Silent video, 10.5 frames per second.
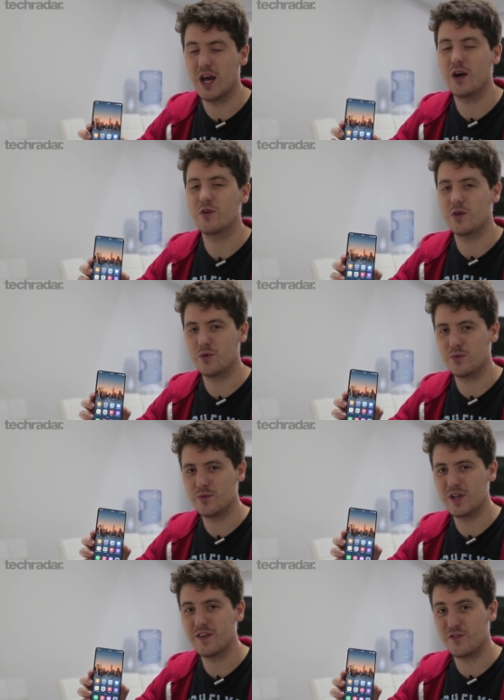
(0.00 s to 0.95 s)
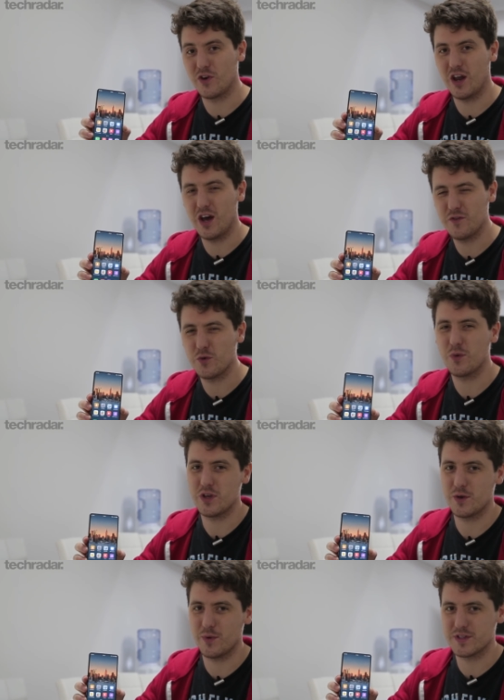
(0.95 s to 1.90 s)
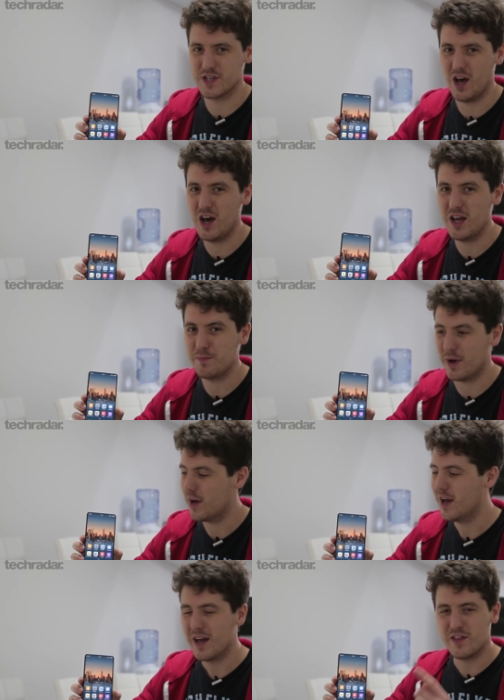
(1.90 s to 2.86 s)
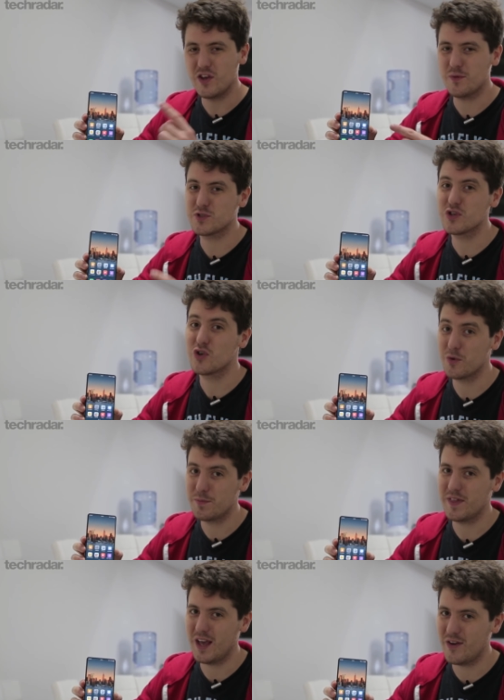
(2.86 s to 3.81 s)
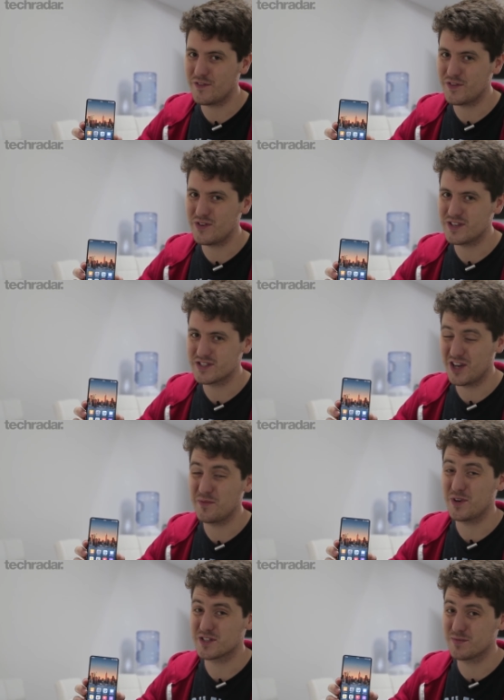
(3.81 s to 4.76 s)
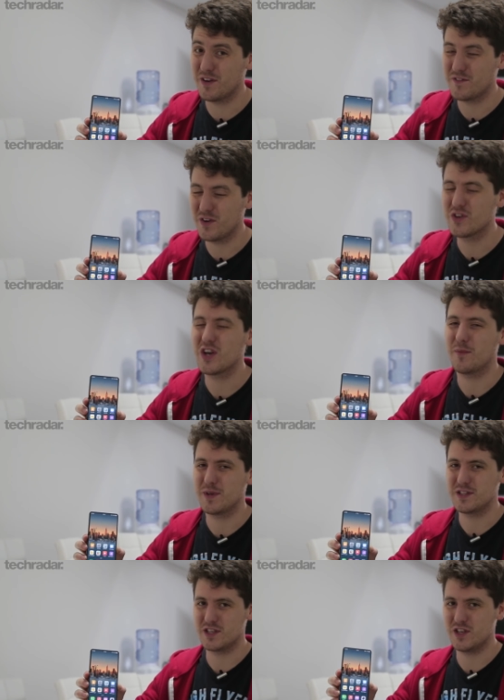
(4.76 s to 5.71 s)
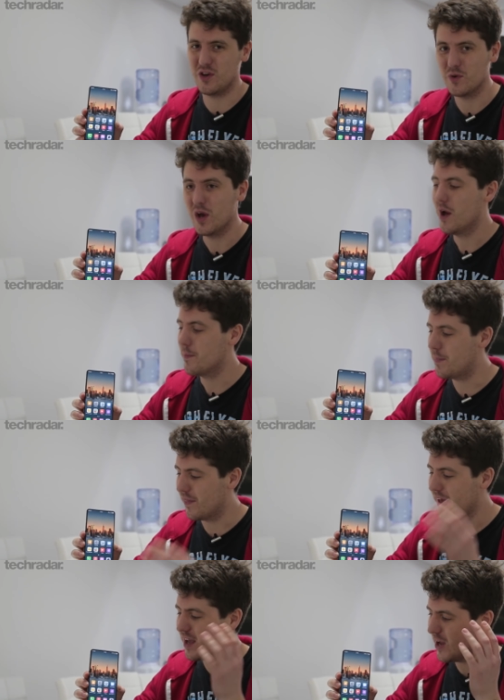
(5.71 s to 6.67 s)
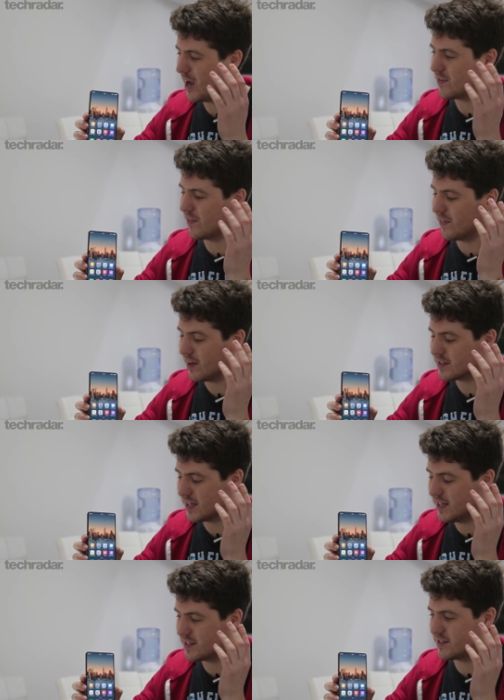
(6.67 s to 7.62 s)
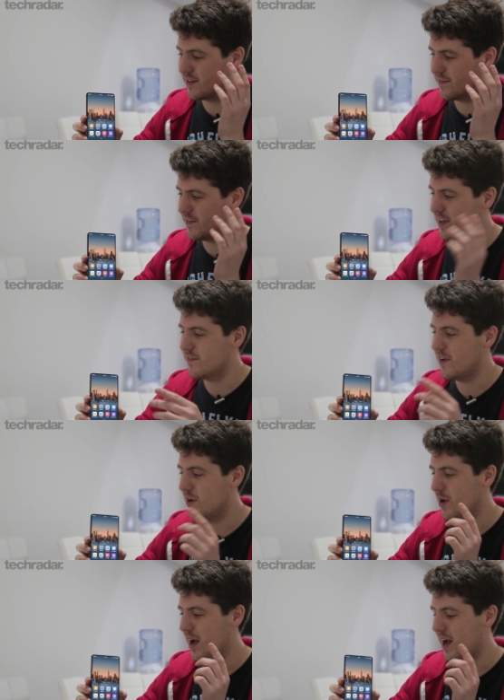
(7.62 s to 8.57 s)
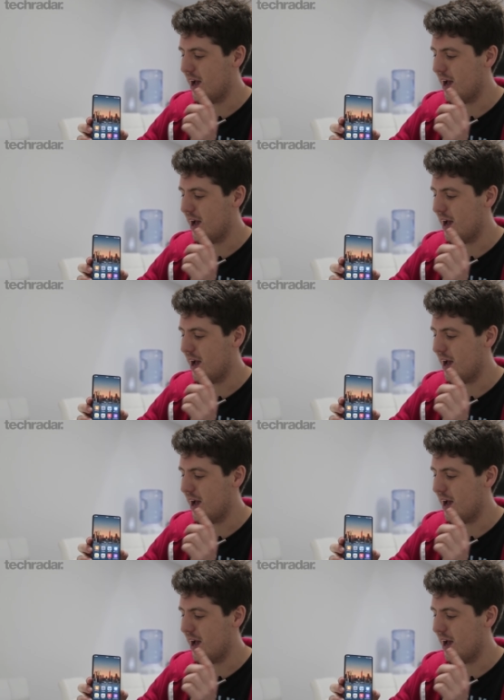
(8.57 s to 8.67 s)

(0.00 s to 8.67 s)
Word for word: how you live your life or what you want to hide, but the option could be there in a few years' time on a smartphone coming to you. But there you have it. That is the Vivo